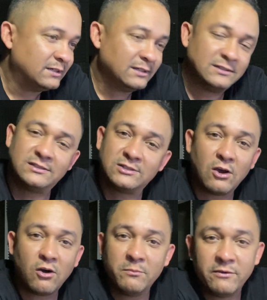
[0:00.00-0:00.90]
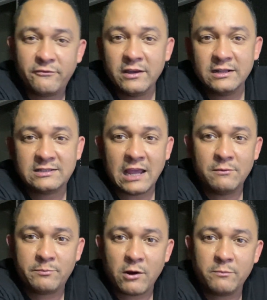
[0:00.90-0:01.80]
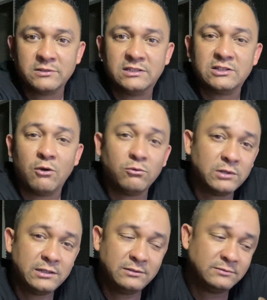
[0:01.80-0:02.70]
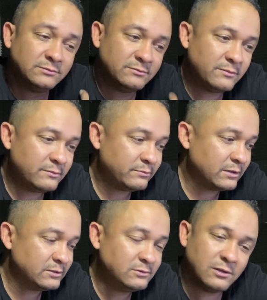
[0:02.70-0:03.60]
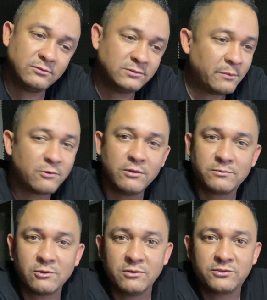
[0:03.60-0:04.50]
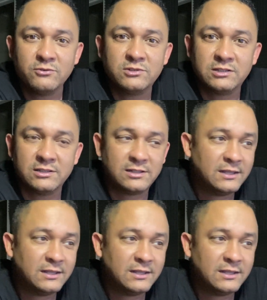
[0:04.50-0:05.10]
This is all meant for entertainment purposes only. But, you know, I'm a crypto enthusiast